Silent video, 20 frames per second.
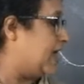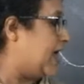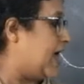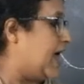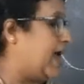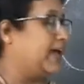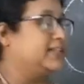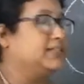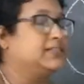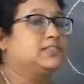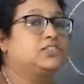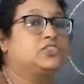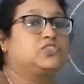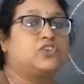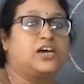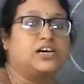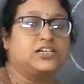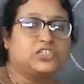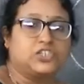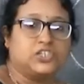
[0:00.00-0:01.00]
and the
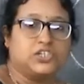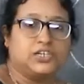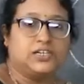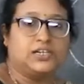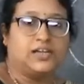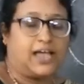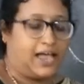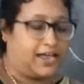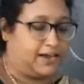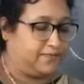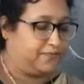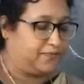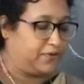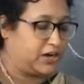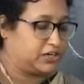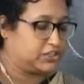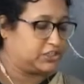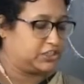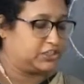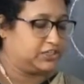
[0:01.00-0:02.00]
structural and
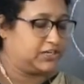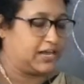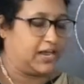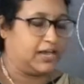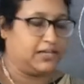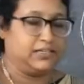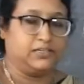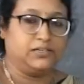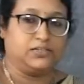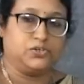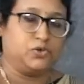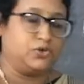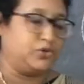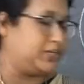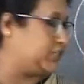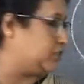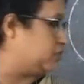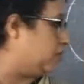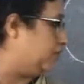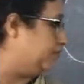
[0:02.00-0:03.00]
function and the
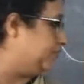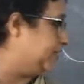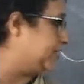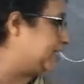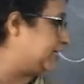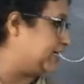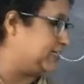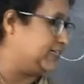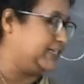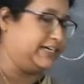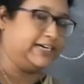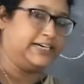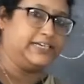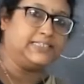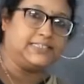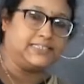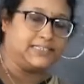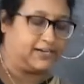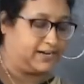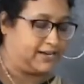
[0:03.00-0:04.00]
unit of the kidney
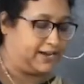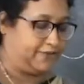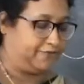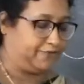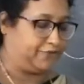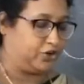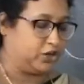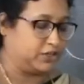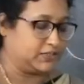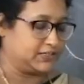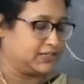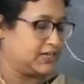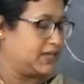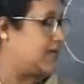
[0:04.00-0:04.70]
is nephrons.